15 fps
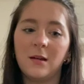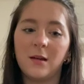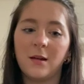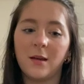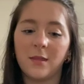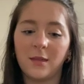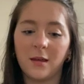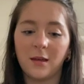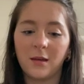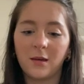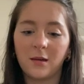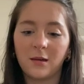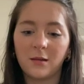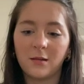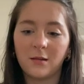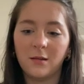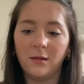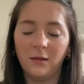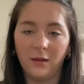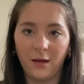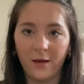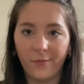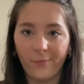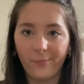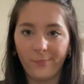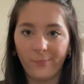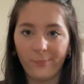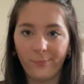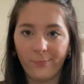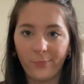I think, yeah.
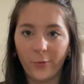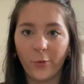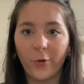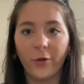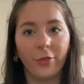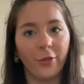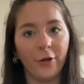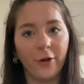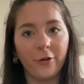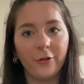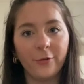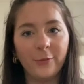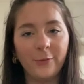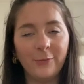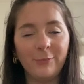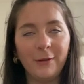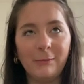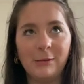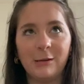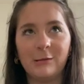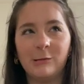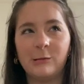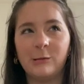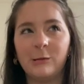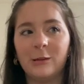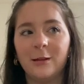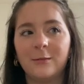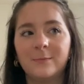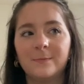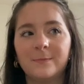Or a third, maybe a 2-2
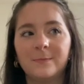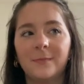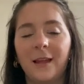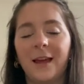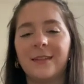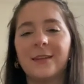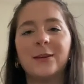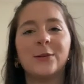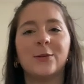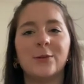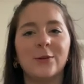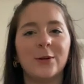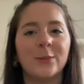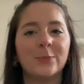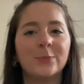though. I think a 2-2.